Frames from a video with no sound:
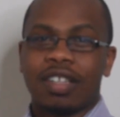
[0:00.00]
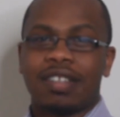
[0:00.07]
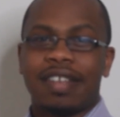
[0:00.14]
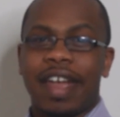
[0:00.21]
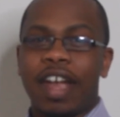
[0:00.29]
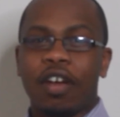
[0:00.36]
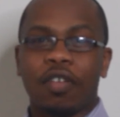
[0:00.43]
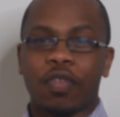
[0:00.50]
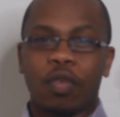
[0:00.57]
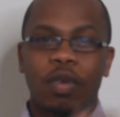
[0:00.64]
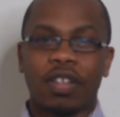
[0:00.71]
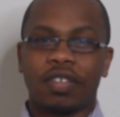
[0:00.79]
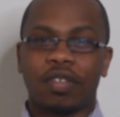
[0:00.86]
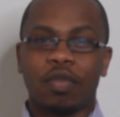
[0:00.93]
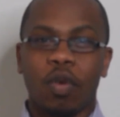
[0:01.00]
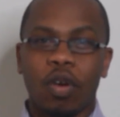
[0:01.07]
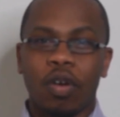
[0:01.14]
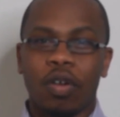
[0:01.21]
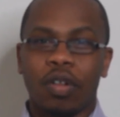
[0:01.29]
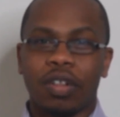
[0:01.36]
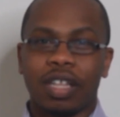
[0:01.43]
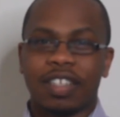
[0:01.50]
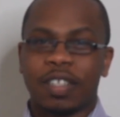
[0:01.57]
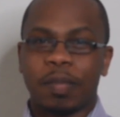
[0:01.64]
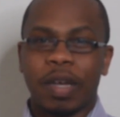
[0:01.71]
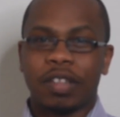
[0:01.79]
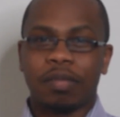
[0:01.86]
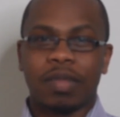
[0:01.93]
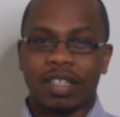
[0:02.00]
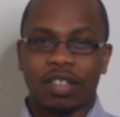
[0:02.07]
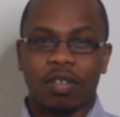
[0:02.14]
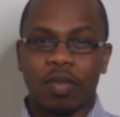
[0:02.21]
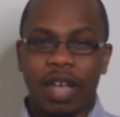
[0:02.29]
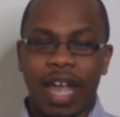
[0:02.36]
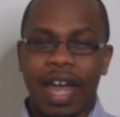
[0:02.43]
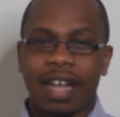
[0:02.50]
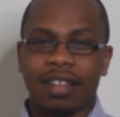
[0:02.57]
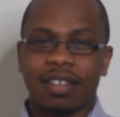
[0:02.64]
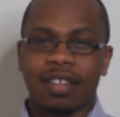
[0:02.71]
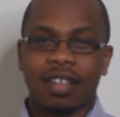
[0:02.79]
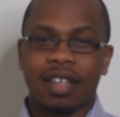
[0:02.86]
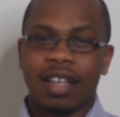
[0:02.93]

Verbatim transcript: tear the rest of the world and expect them not to react.